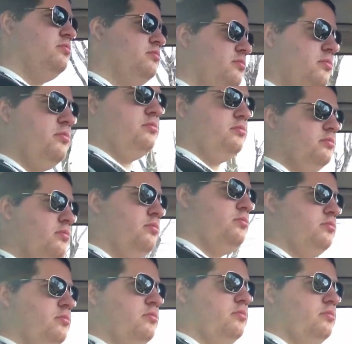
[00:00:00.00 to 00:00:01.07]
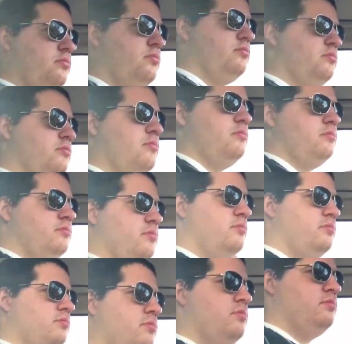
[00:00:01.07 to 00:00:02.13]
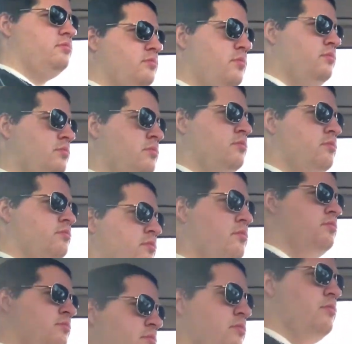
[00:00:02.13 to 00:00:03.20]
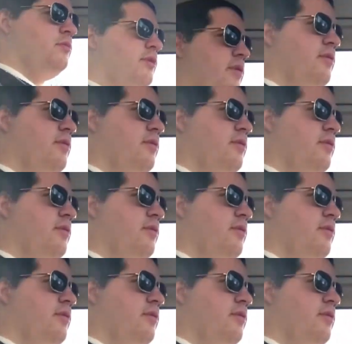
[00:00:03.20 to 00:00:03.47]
drew like 4 cards for 5 mana. That's pretty